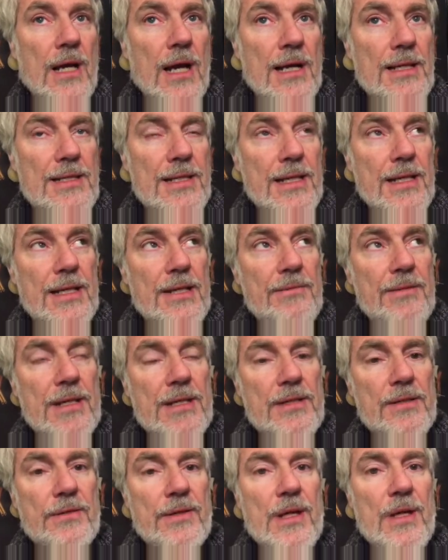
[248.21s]
I'd say,
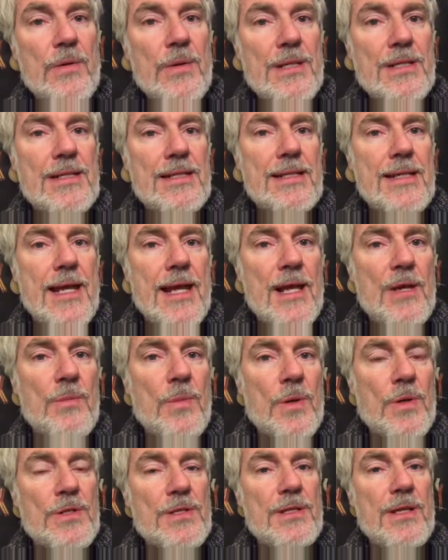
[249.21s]
even as low as
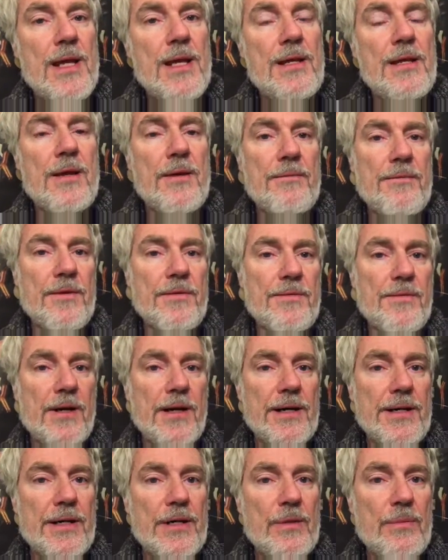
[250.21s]
10% of the
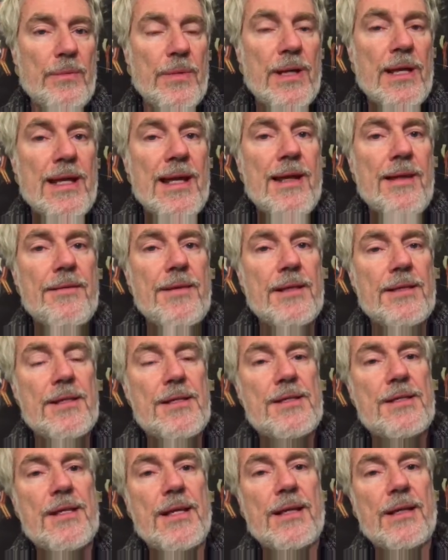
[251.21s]
volume that
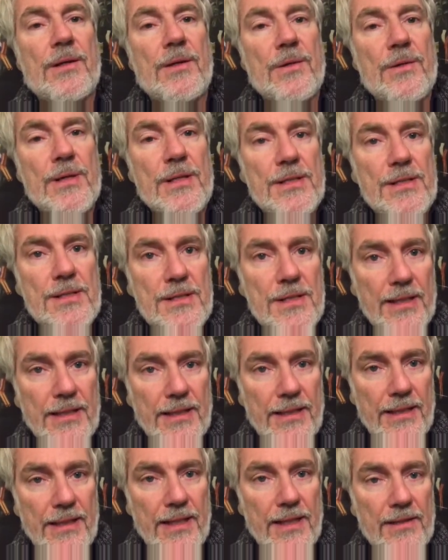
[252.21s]
the singer is
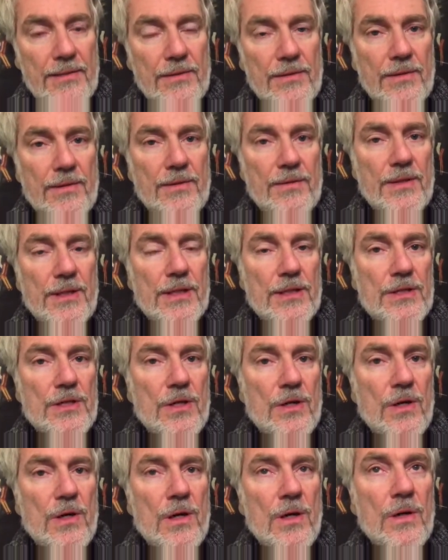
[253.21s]
singing at. The
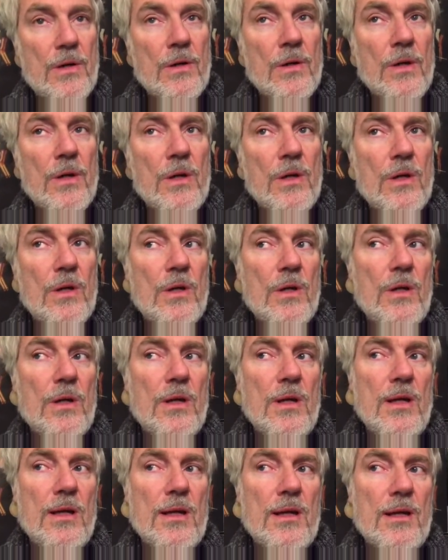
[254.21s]
guitar
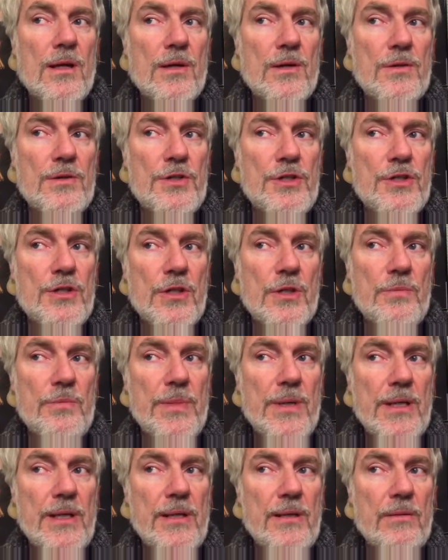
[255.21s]

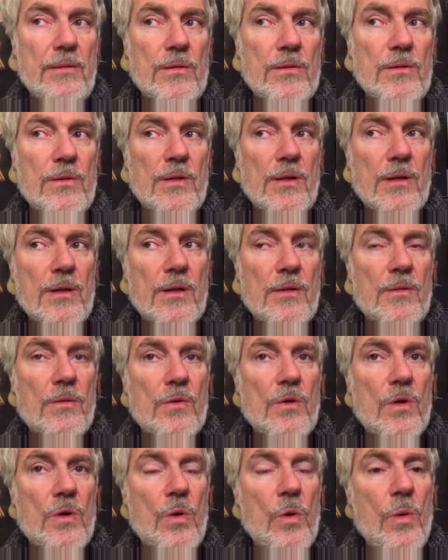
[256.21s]
should be
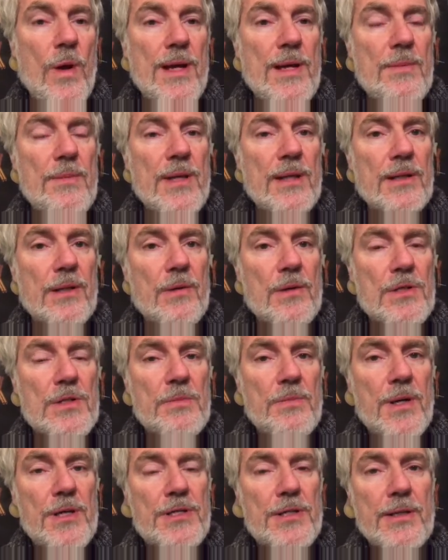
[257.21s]
quite a bit lower,
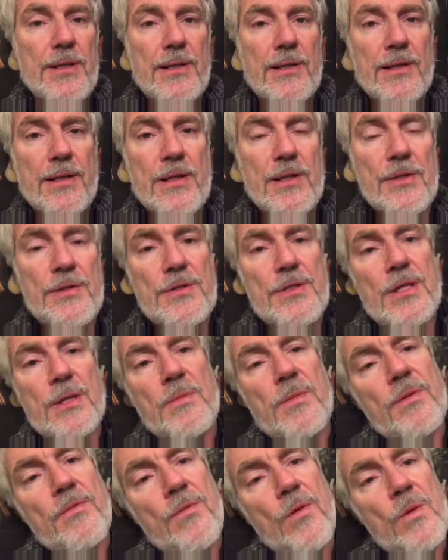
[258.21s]
especially in an
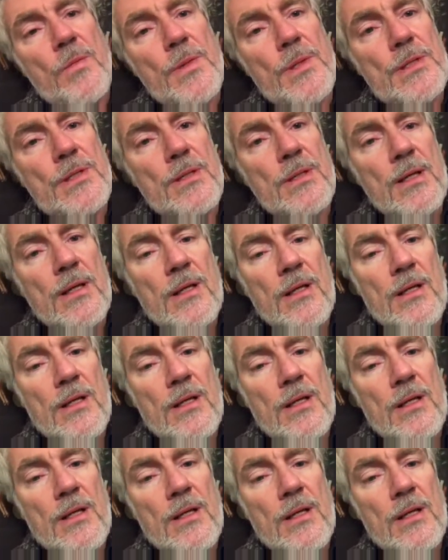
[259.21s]
acoustic performance.